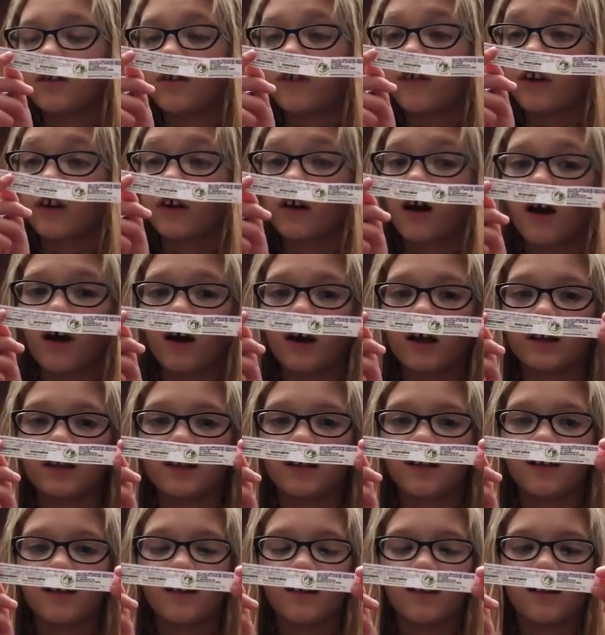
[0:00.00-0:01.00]
They're
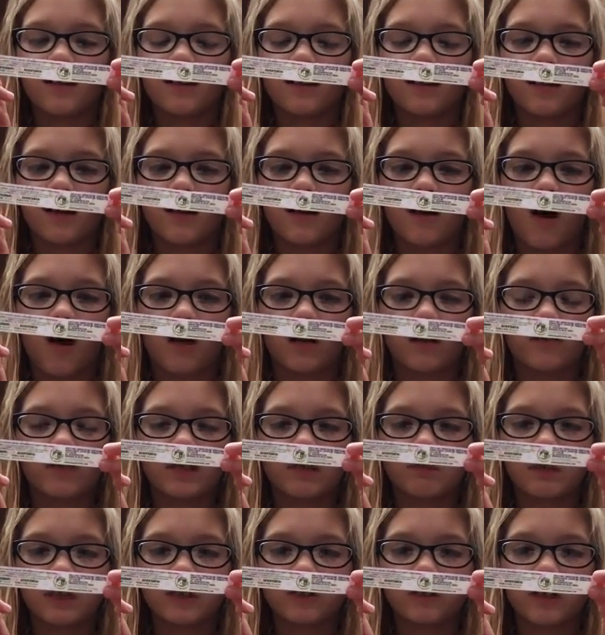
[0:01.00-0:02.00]
not. Not all of
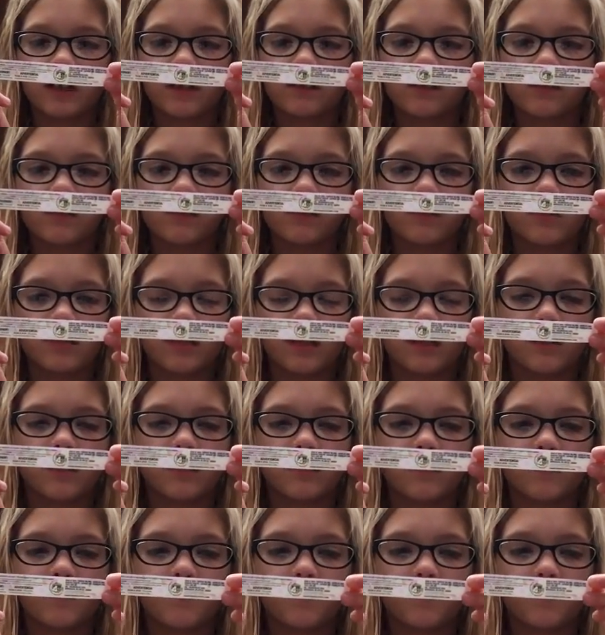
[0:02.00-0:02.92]
them are translucent.